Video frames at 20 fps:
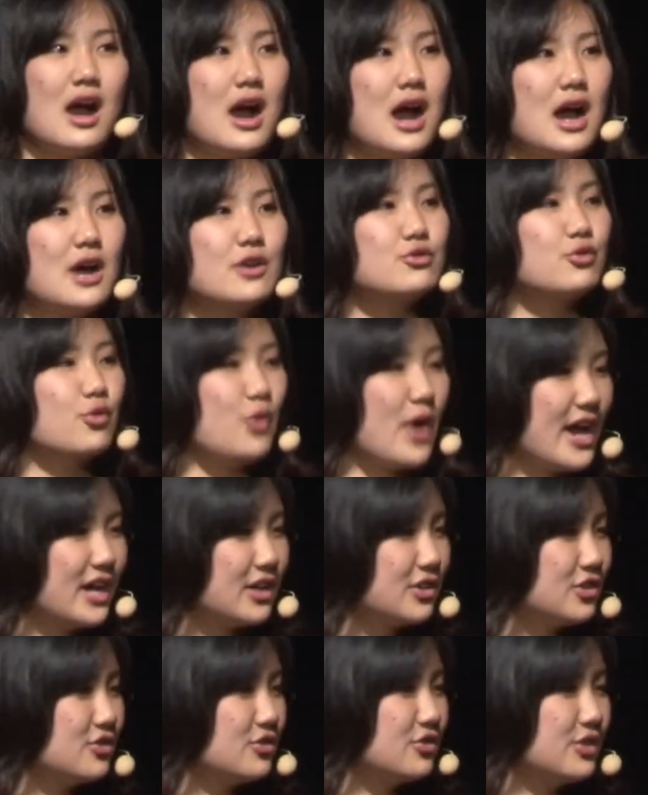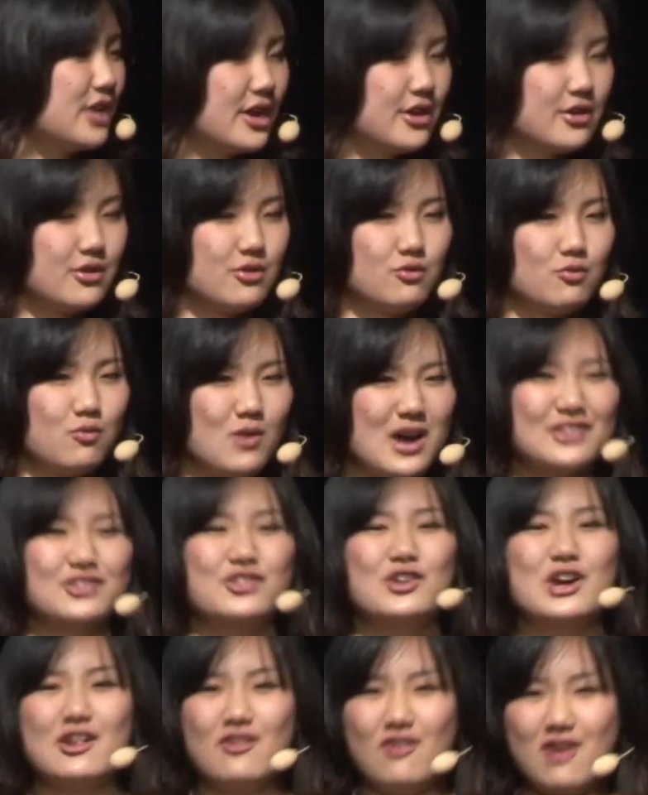I would like to tell you
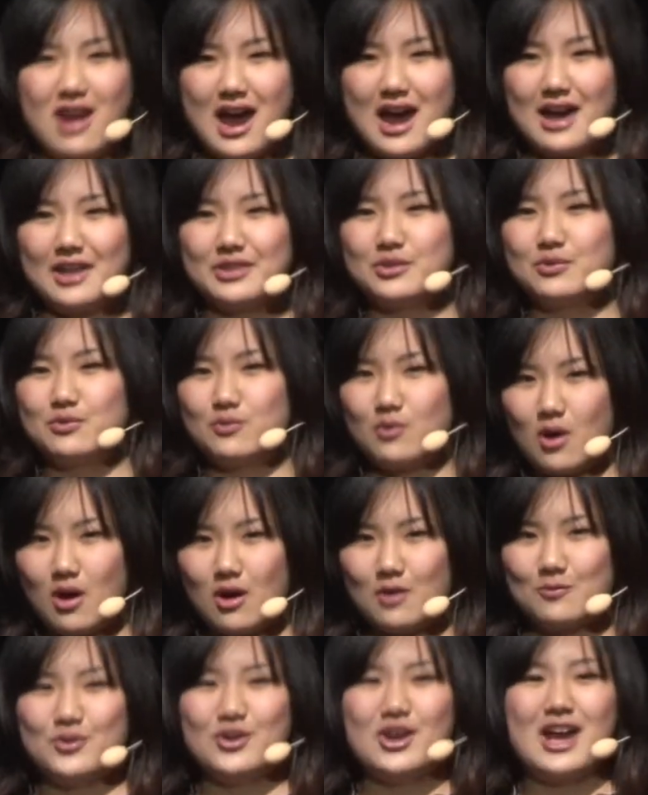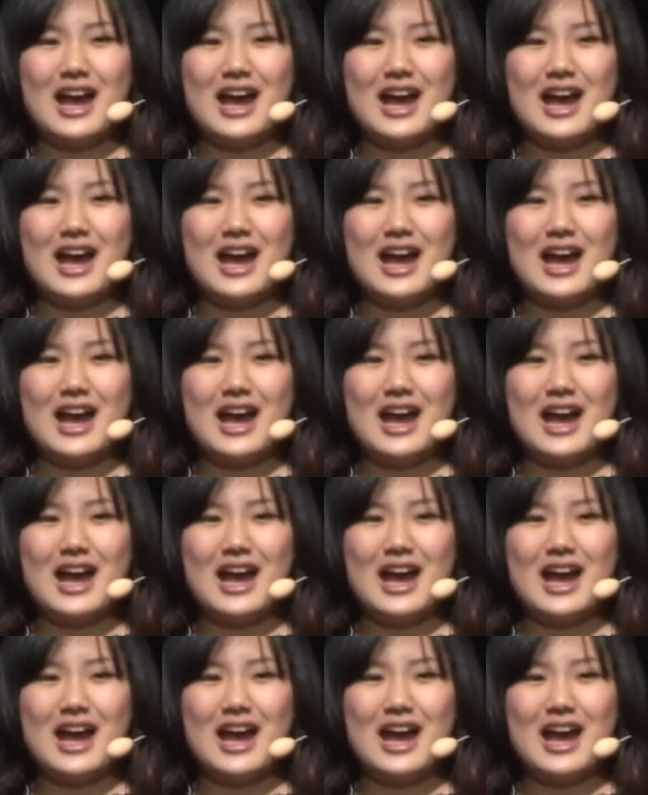what I learned from